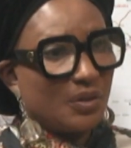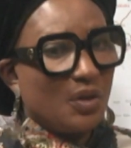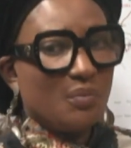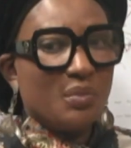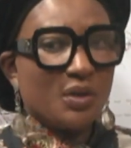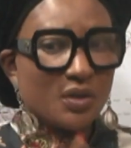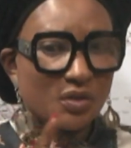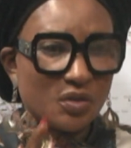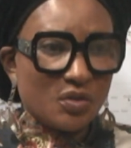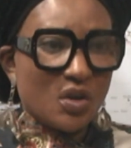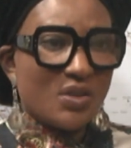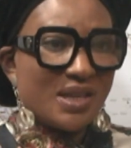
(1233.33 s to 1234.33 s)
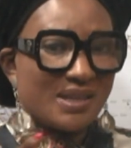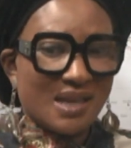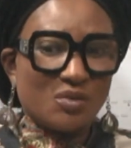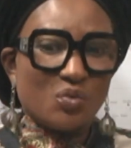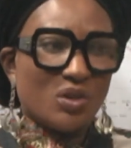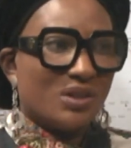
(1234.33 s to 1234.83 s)
because you know that that
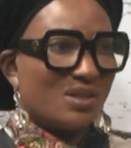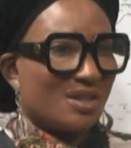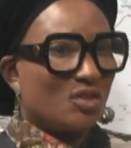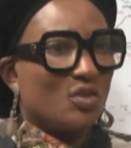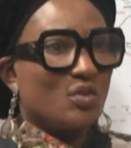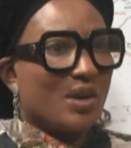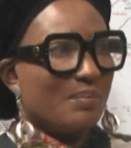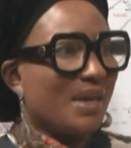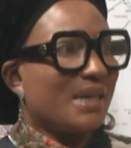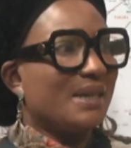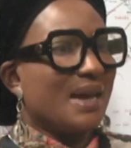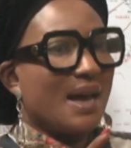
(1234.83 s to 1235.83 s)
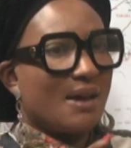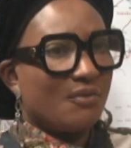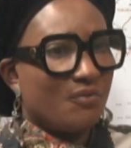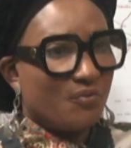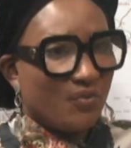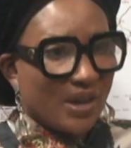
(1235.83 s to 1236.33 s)
one decision you are making
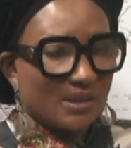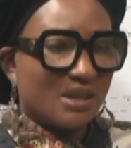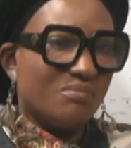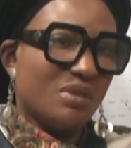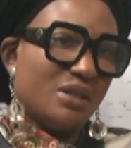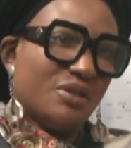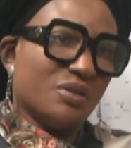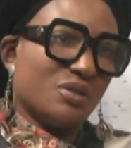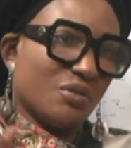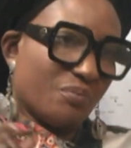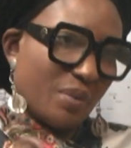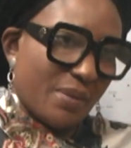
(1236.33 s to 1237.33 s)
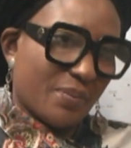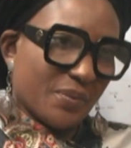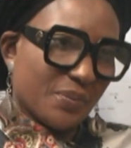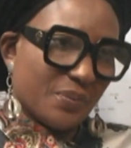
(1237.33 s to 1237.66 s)
affecting millions of people.